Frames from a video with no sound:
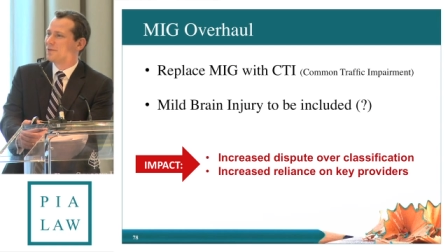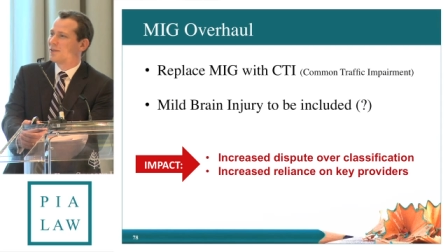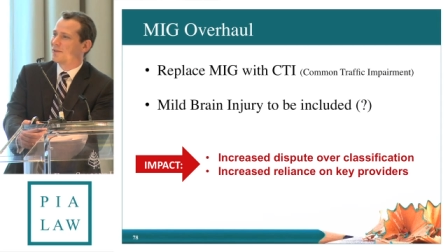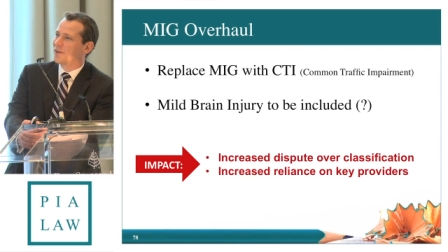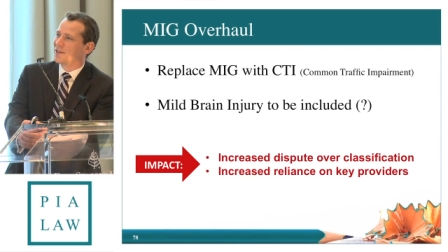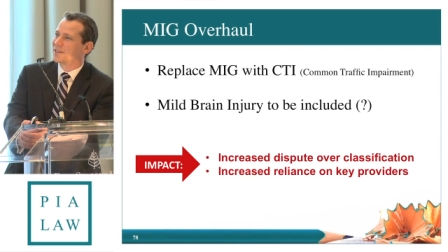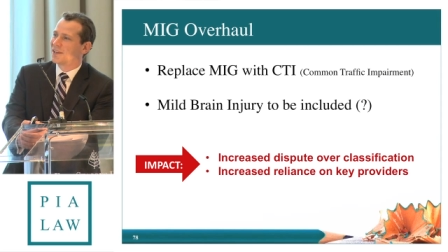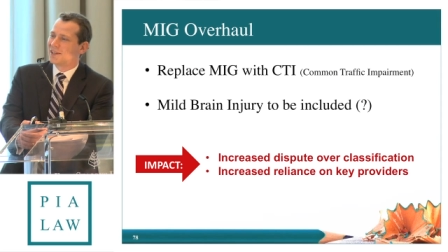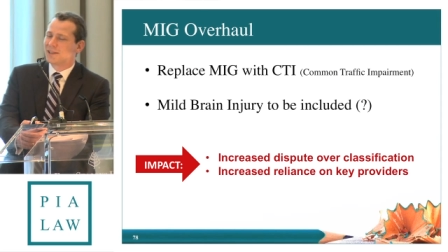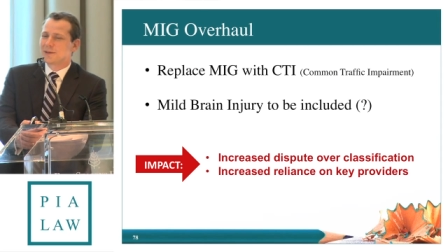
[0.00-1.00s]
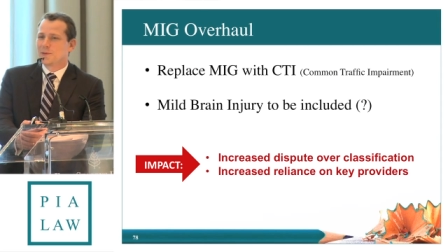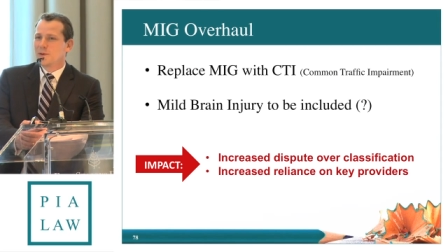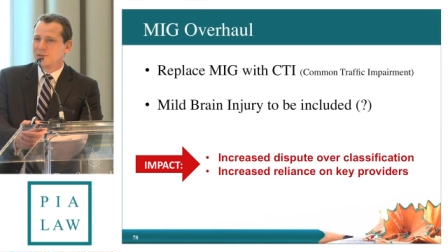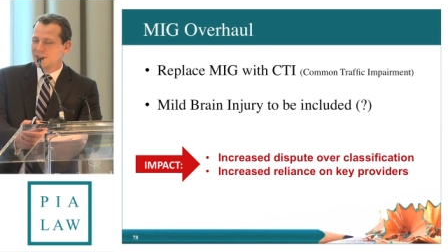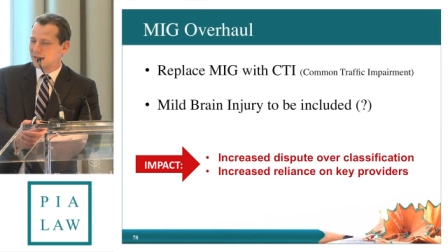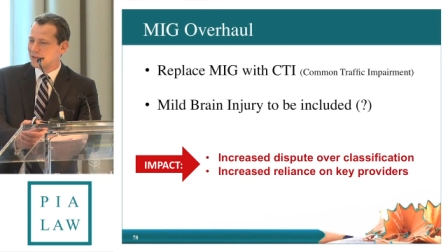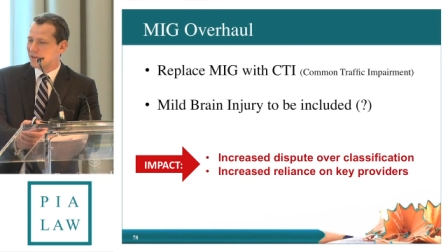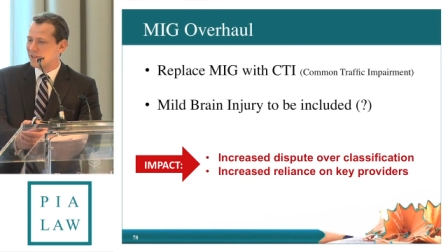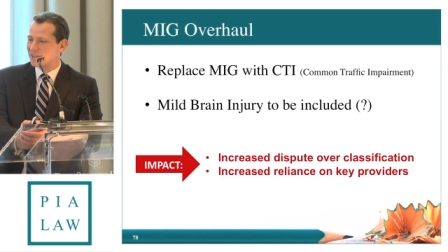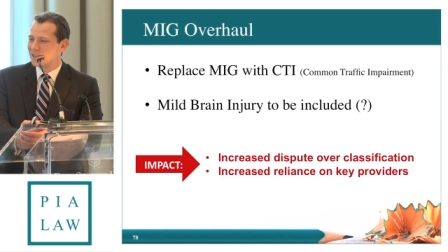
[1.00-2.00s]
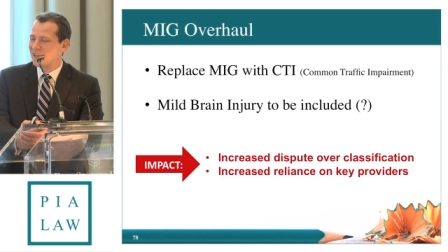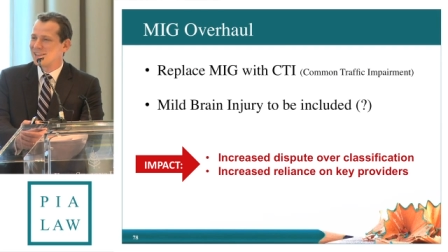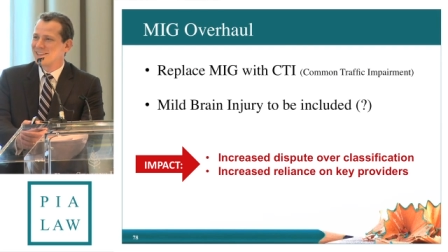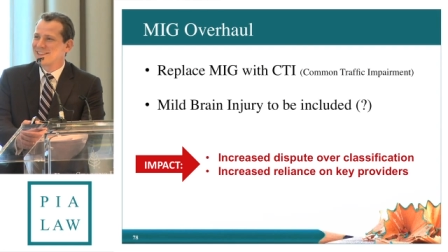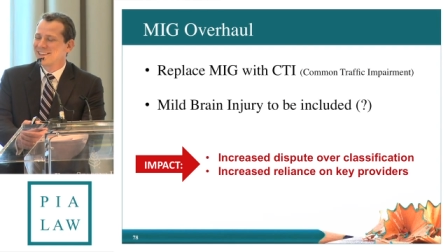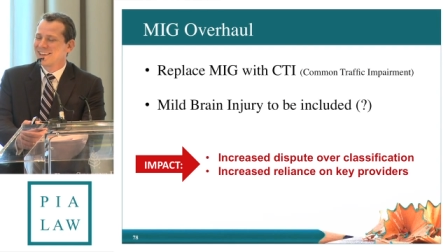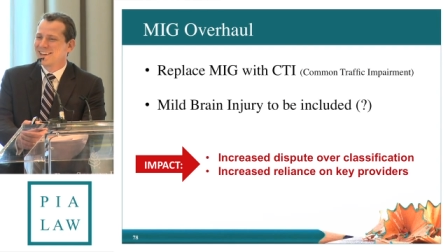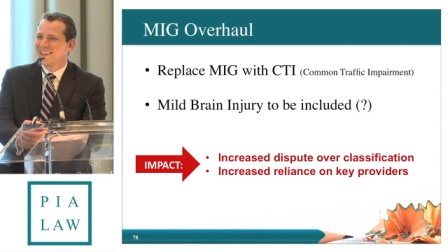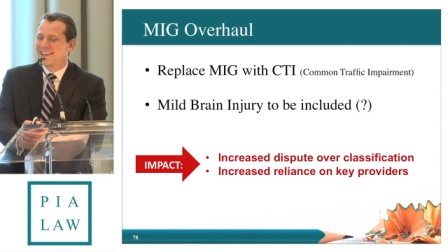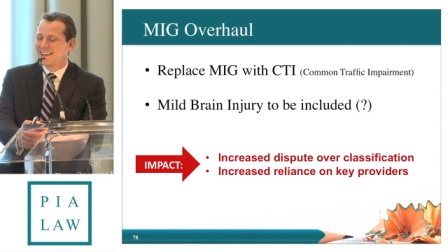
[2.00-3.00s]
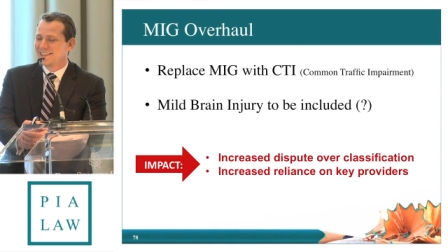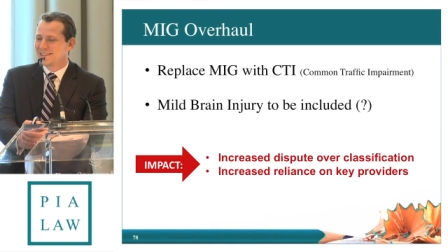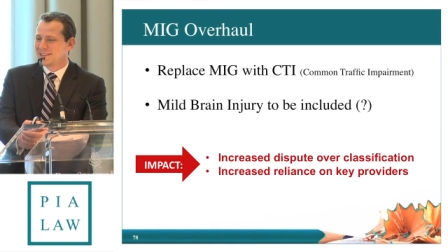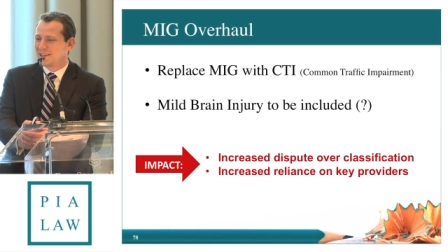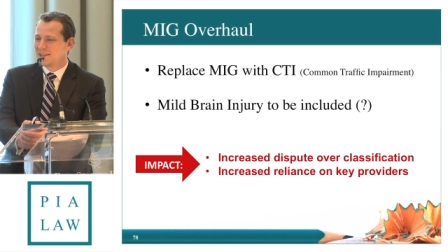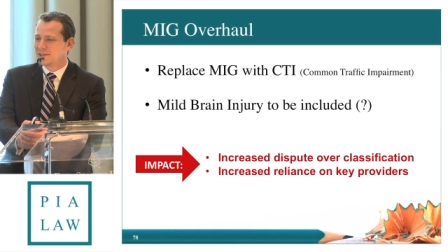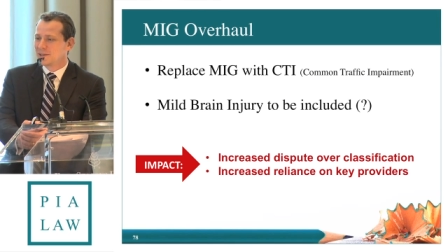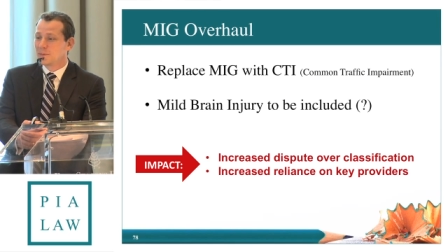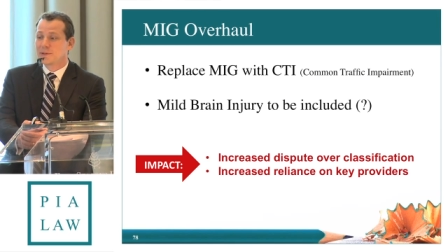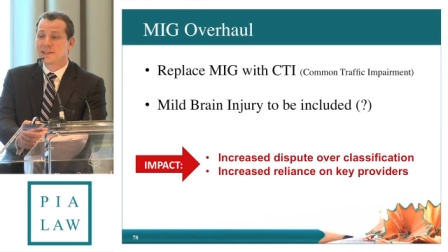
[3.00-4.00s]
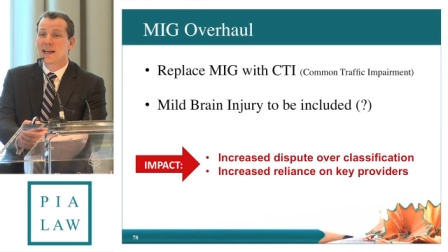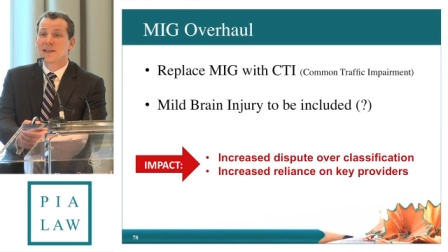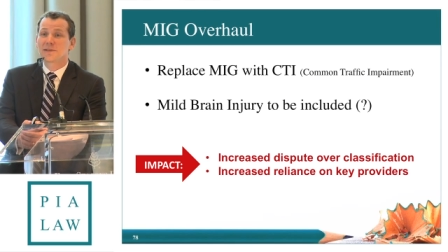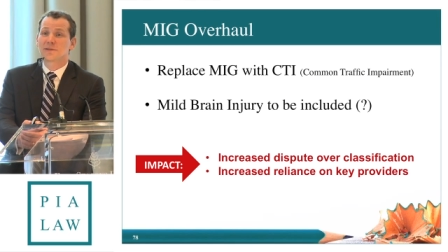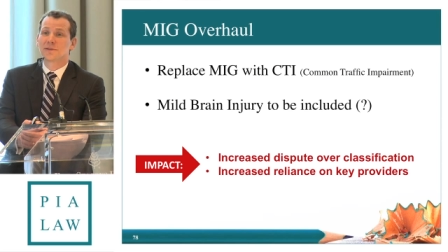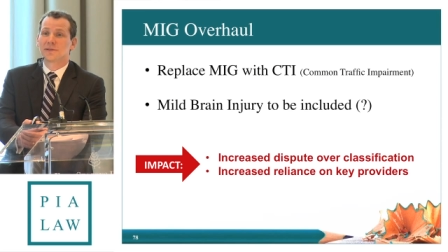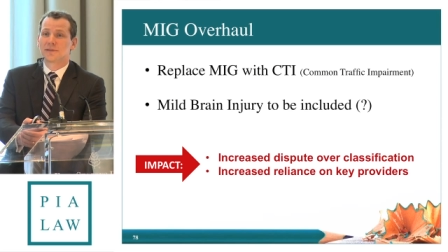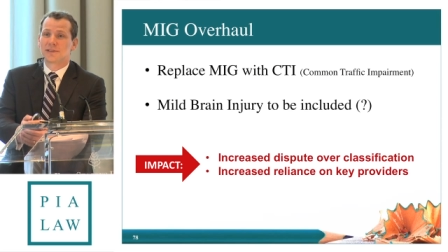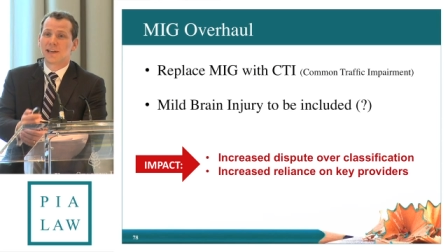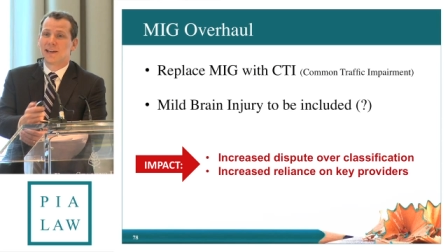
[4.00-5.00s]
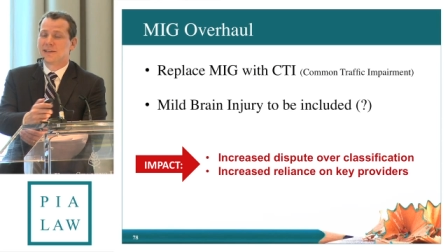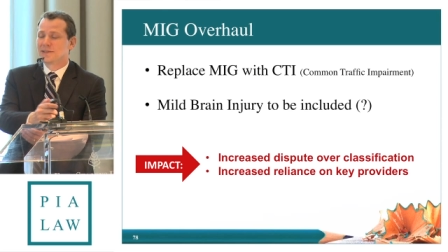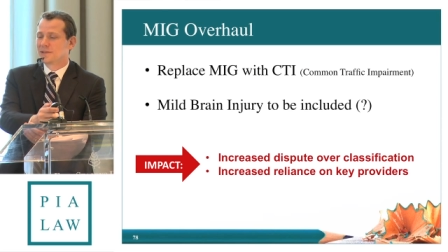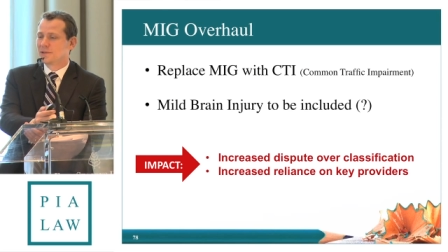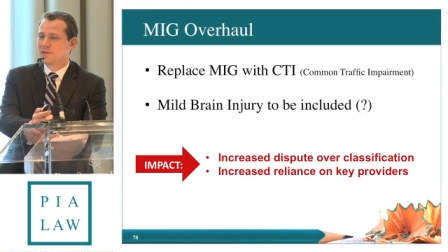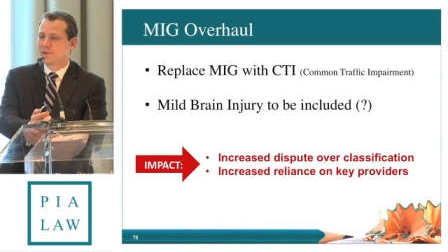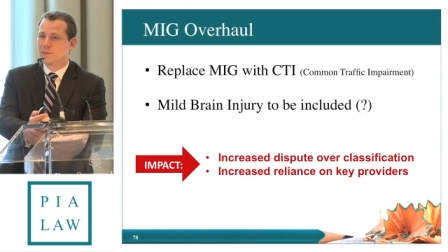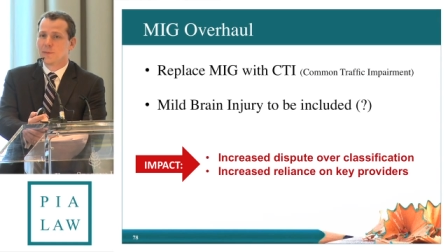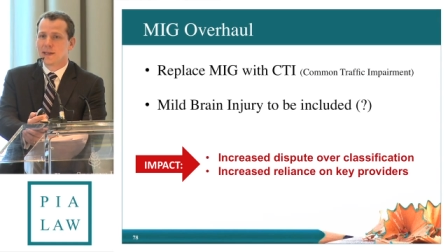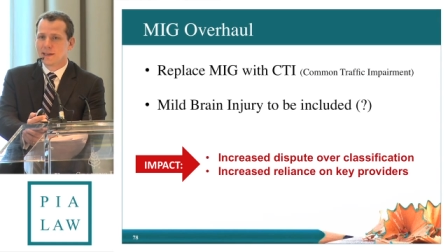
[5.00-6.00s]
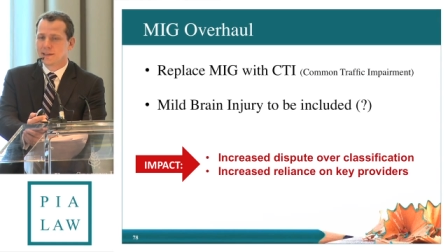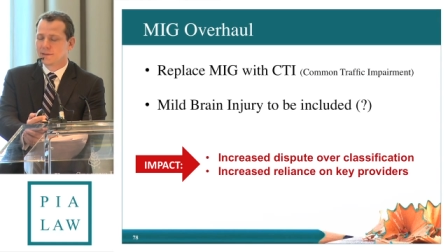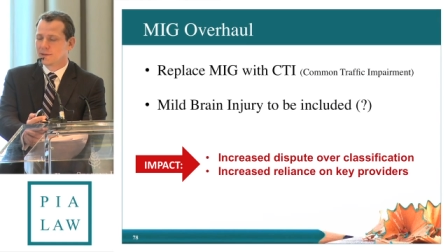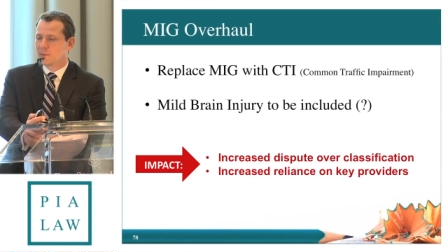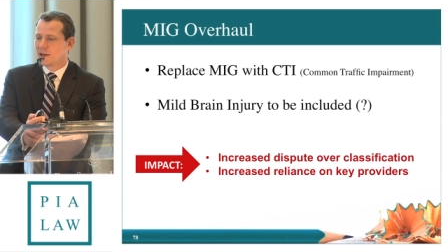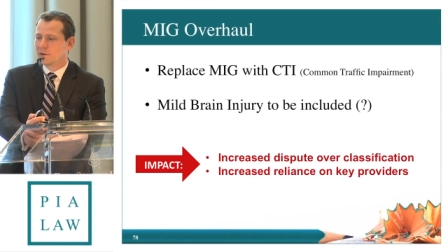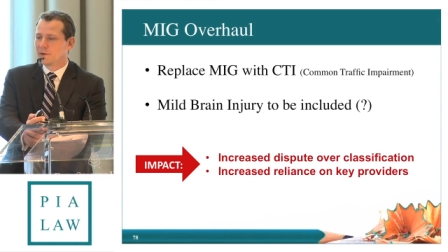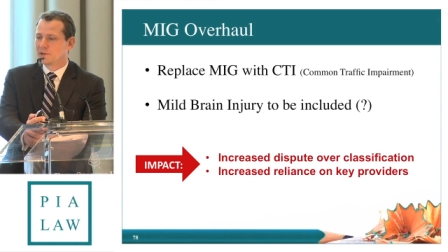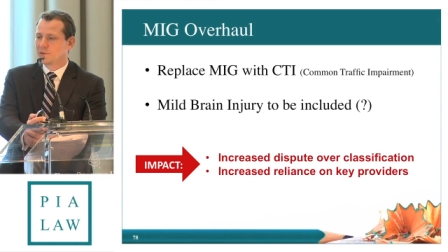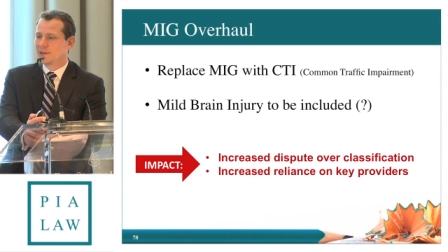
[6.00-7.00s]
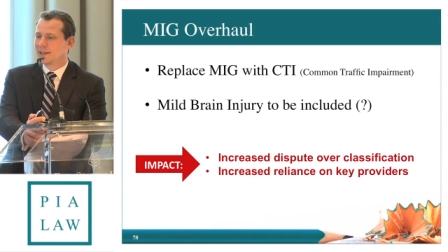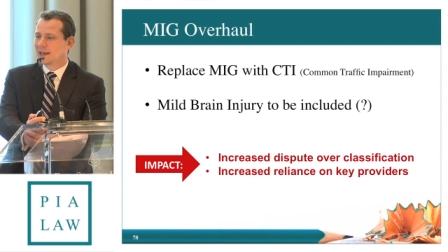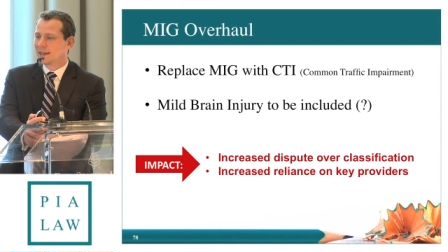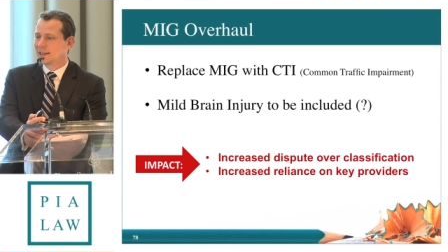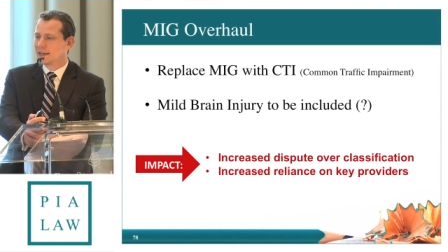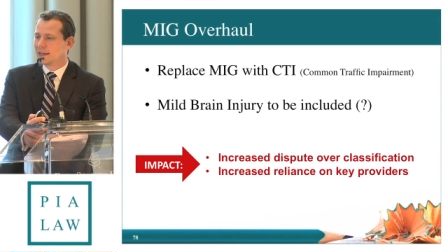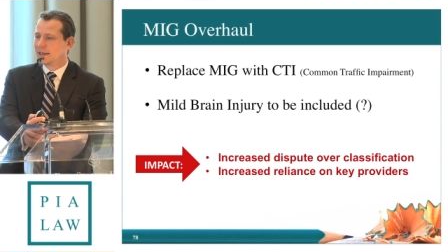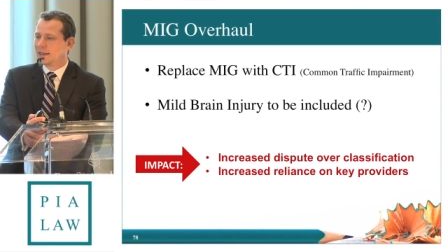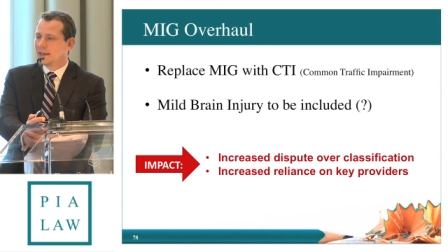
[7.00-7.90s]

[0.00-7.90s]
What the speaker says: feeling very sunny at the moment after all these changes, is the potential change to the MIG, the Minor Injury Guideline.